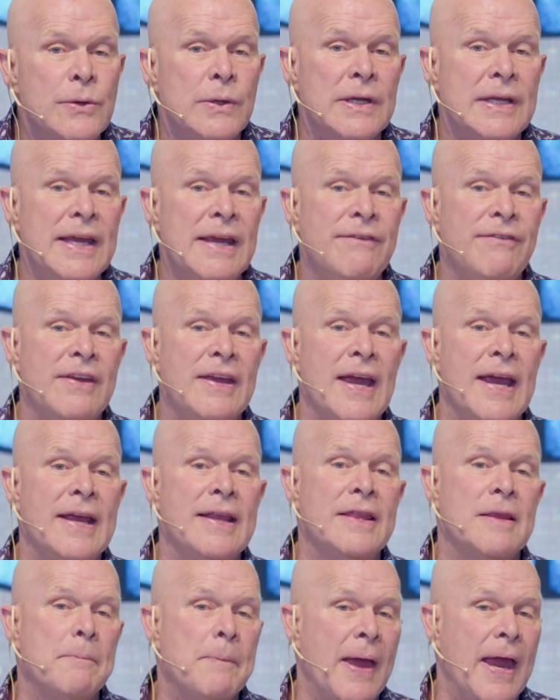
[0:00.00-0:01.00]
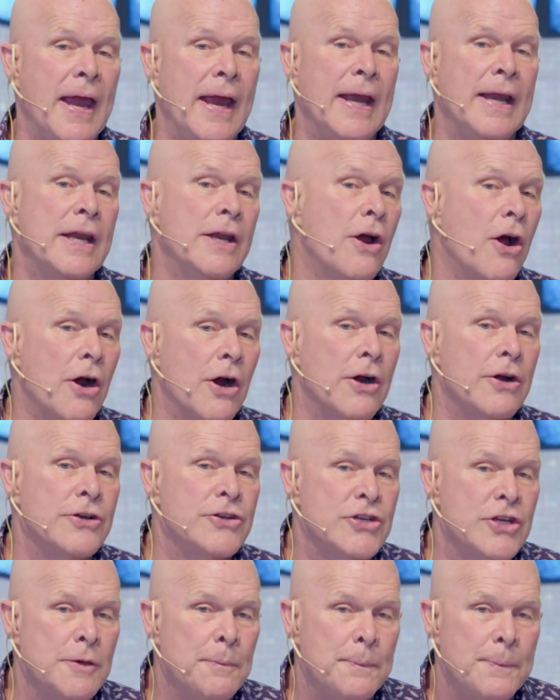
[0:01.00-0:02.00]
alleviate the pain and
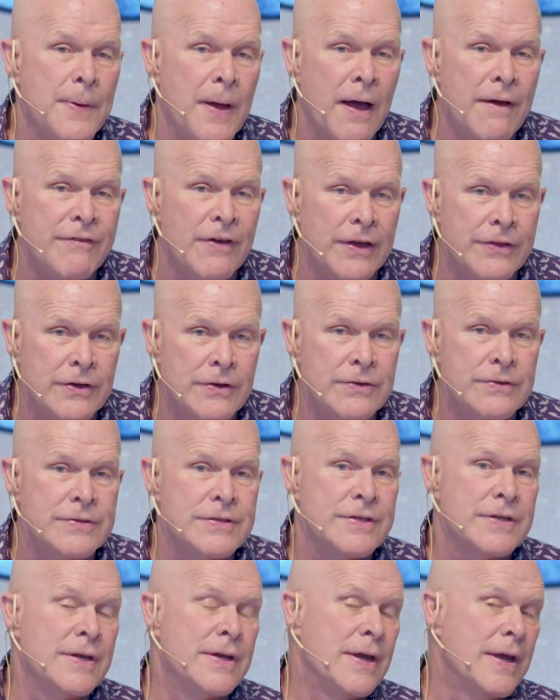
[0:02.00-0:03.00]
hardship of others,